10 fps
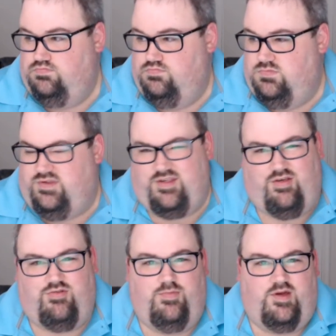it's just a
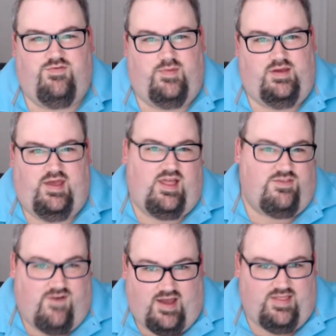little too much for me, and that's
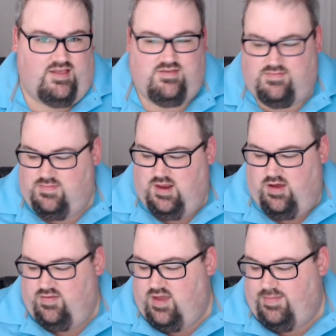fine. That's you
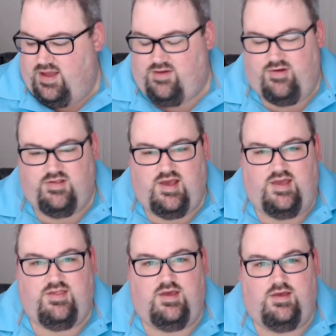know I'm not
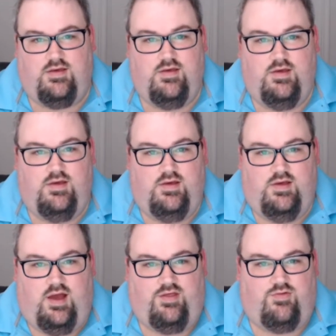criticizing
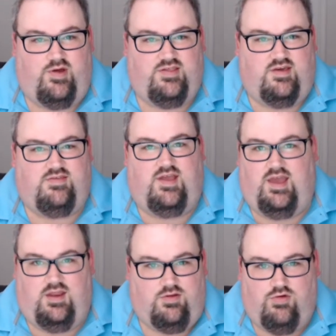uh, the
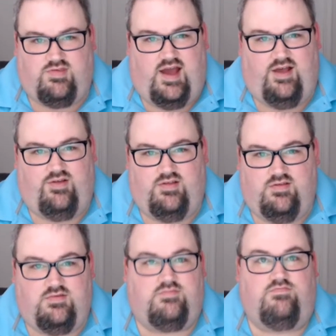2016 Goose
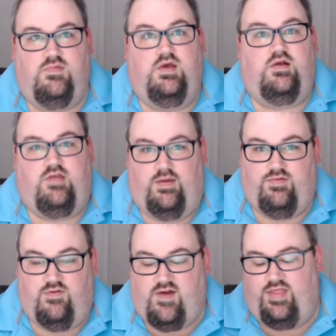Island claims
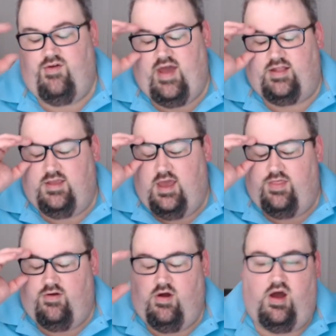to have gotten their act
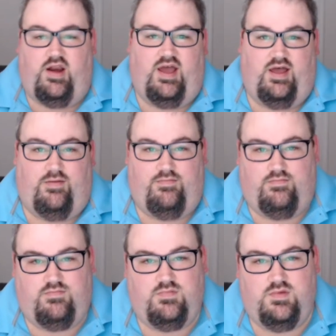together on um,